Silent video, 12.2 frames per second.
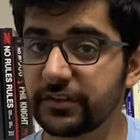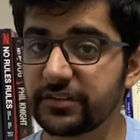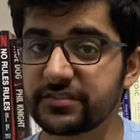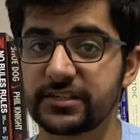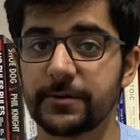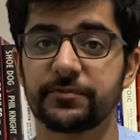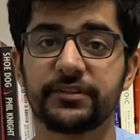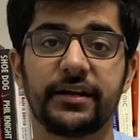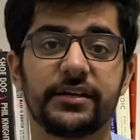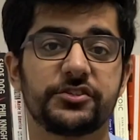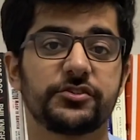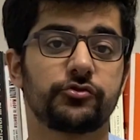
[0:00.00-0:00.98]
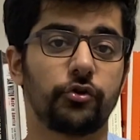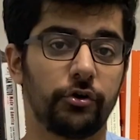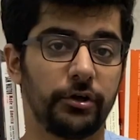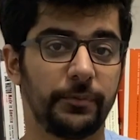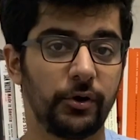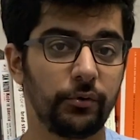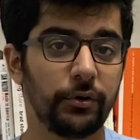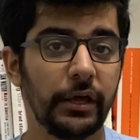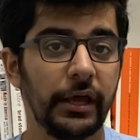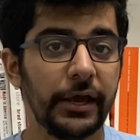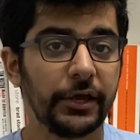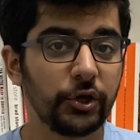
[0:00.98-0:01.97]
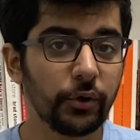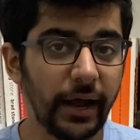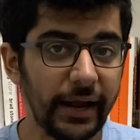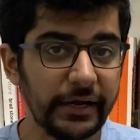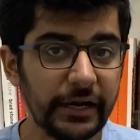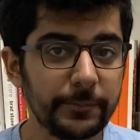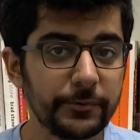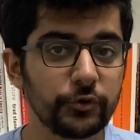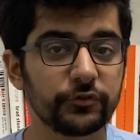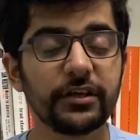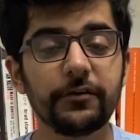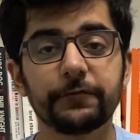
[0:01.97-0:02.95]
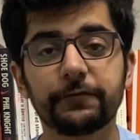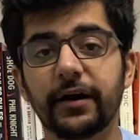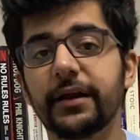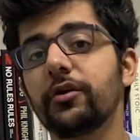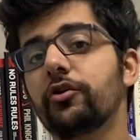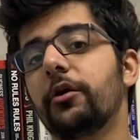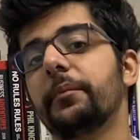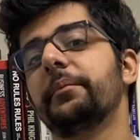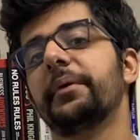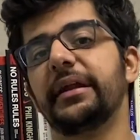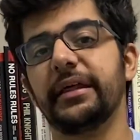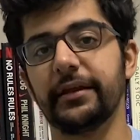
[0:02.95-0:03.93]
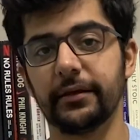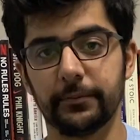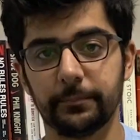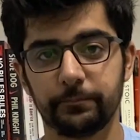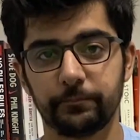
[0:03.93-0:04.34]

the steps that I just talked about, you end up using one common material